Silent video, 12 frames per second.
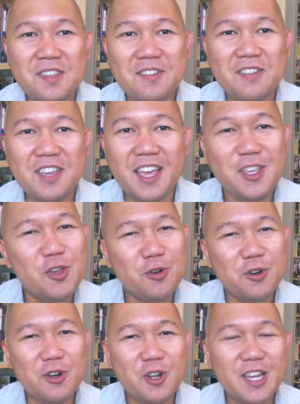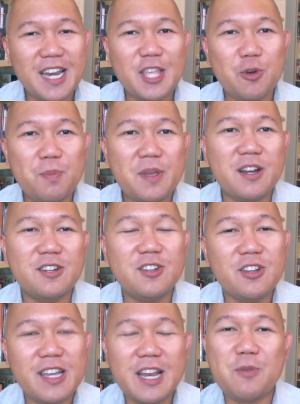Okay, you're looking at your peers, you're
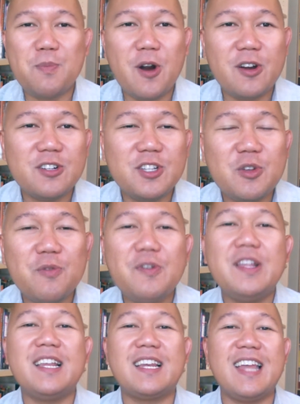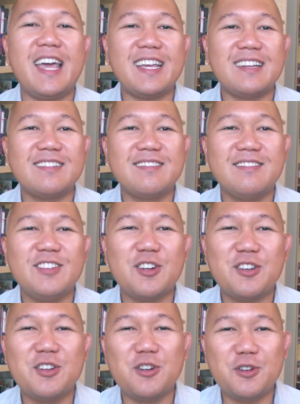looking at your partners, and you're feeling like
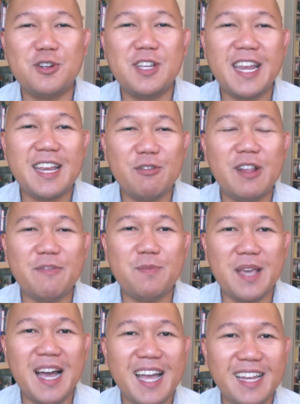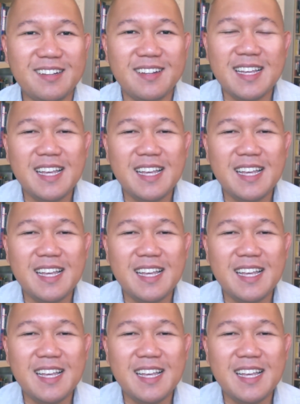you're getting left behind.